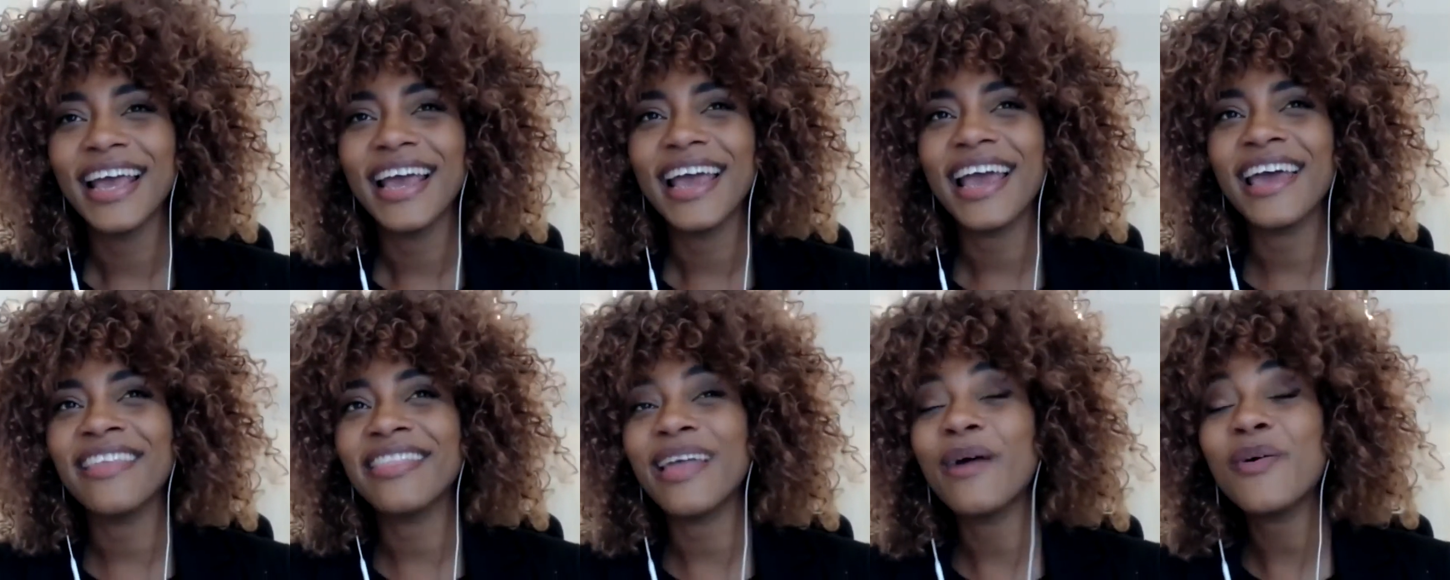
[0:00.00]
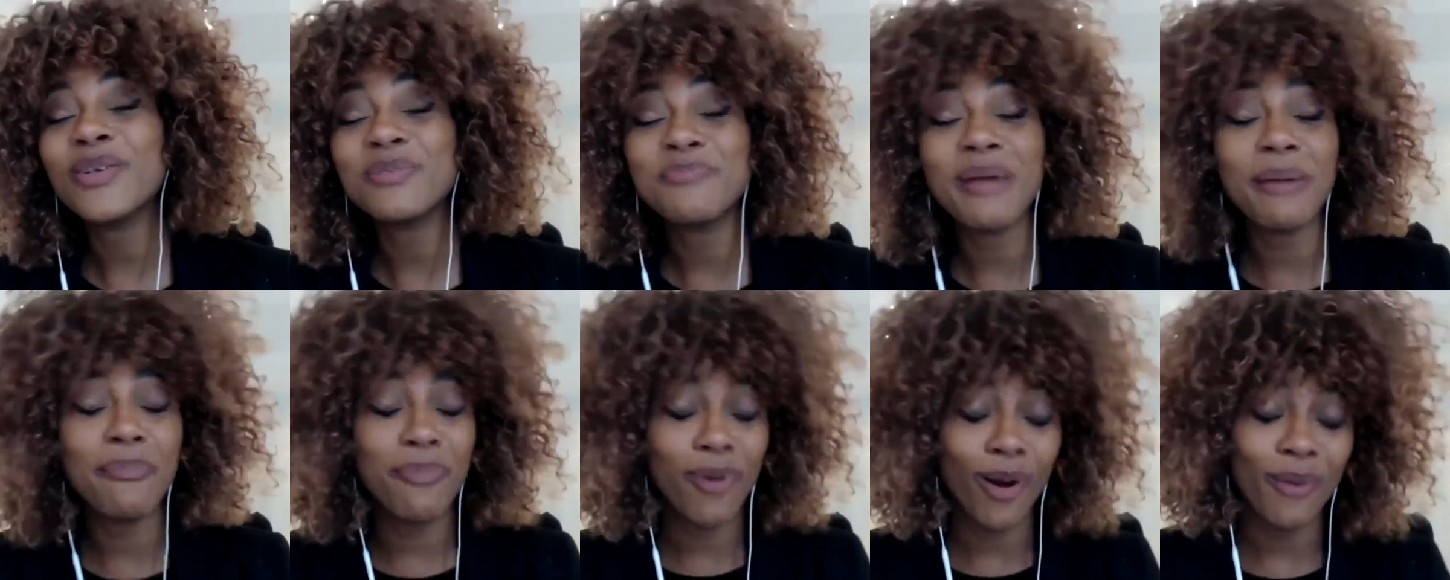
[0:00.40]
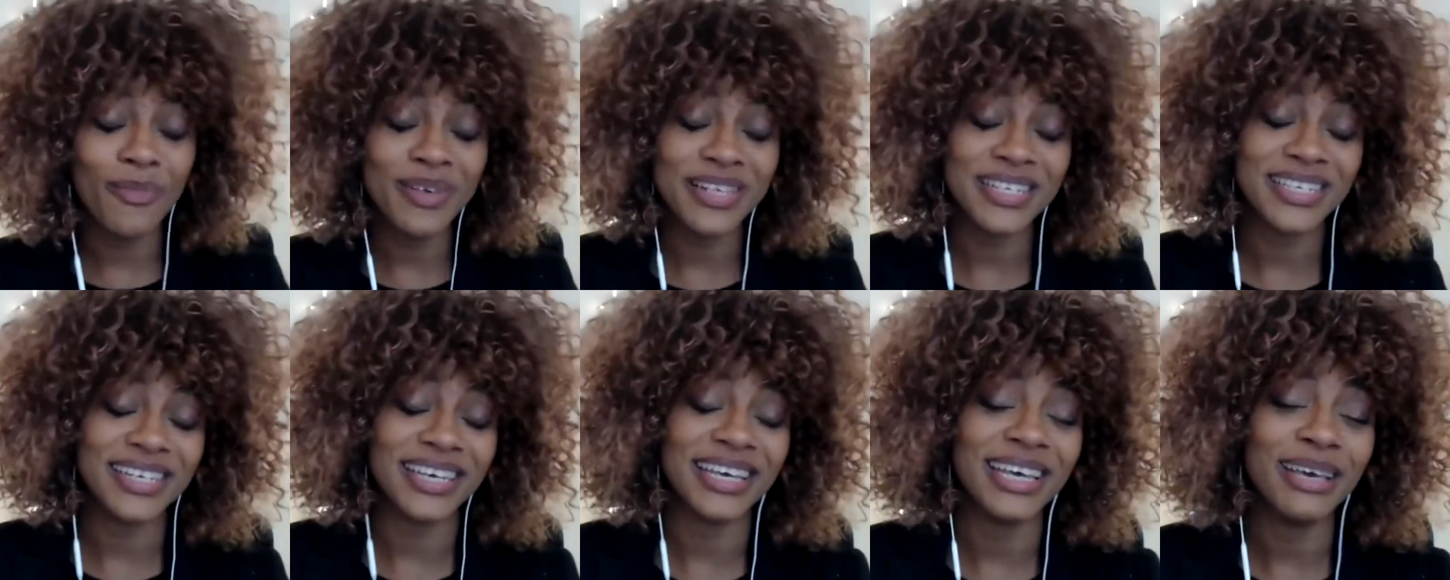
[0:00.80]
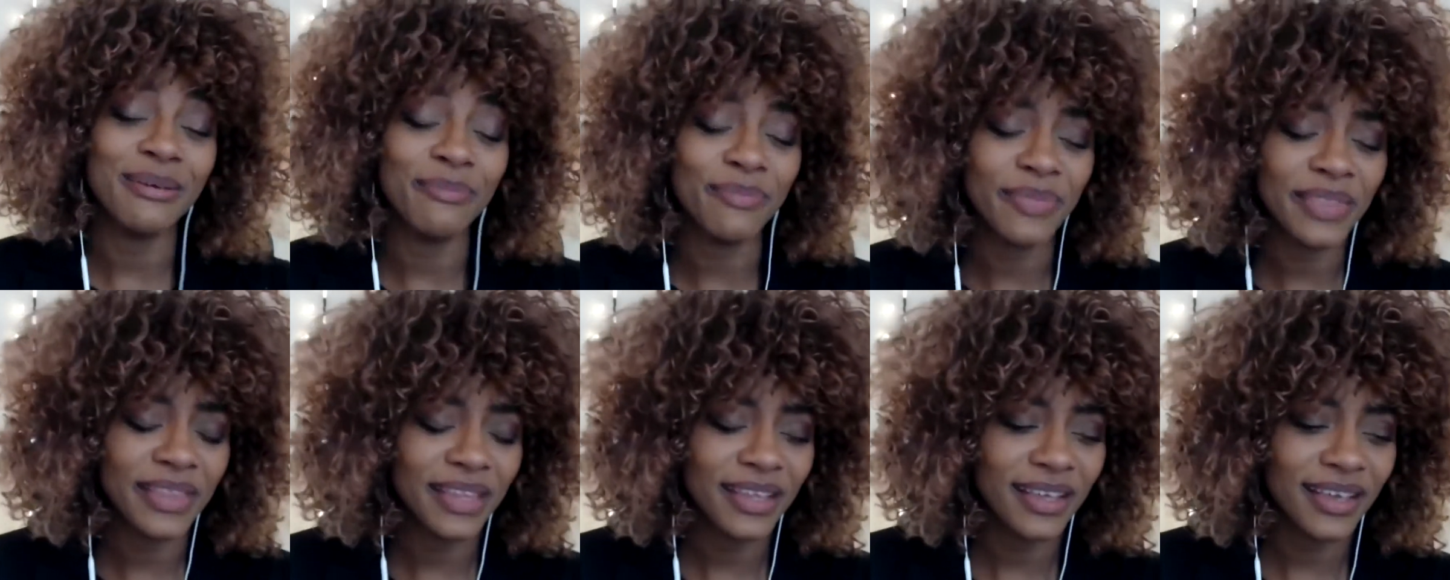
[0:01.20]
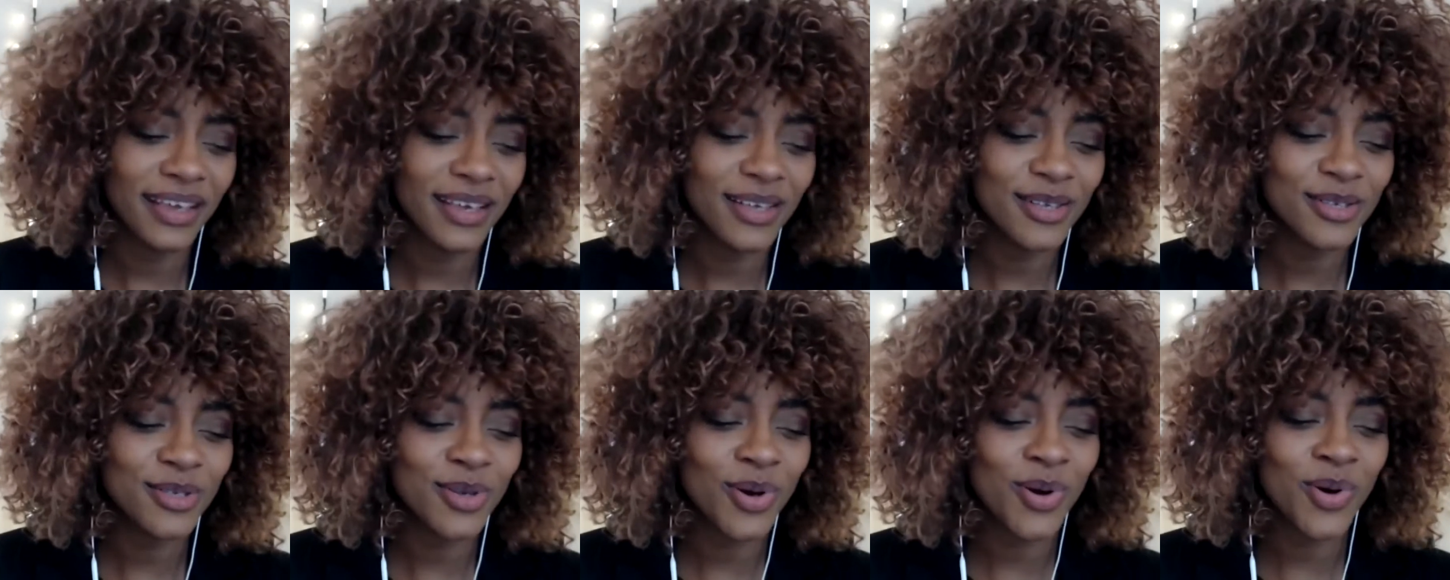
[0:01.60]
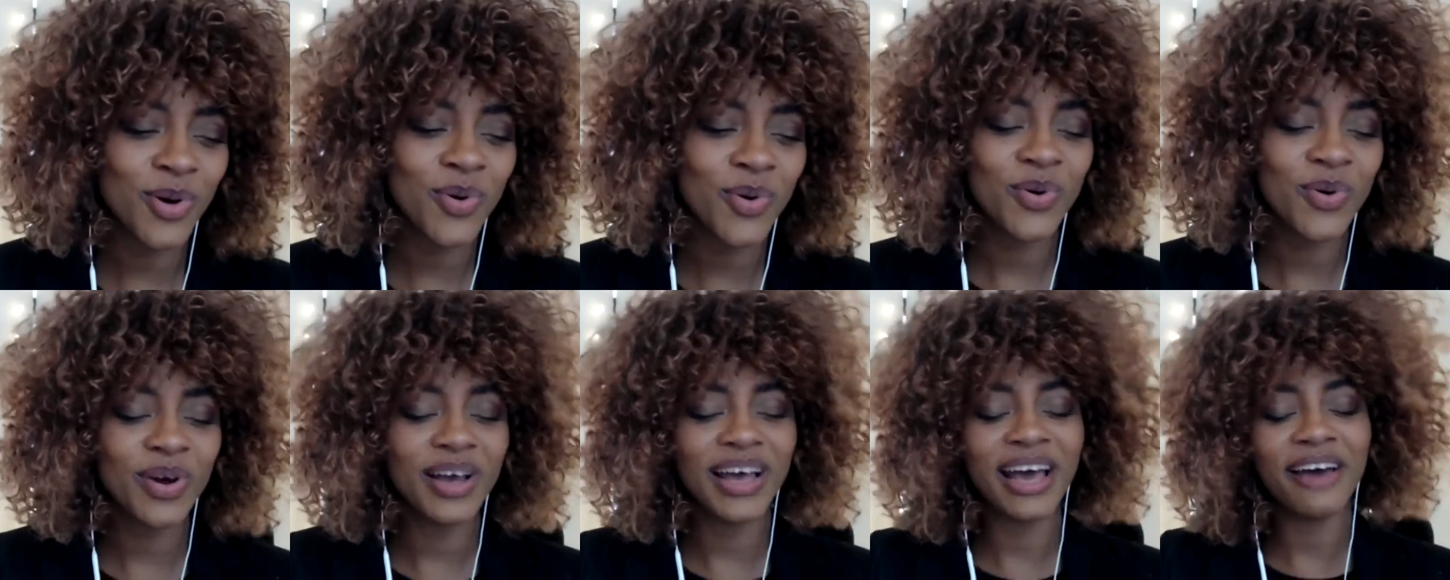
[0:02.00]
And that was my promise to him. So